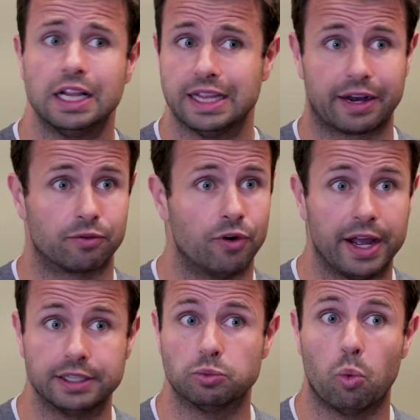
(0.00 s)
like
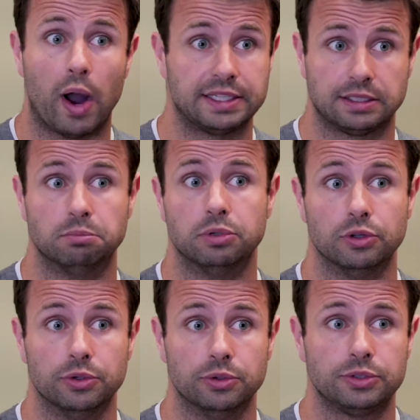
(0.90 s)
reds, whites, and
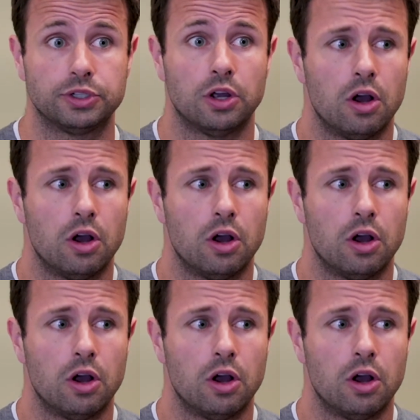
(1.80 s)
blues.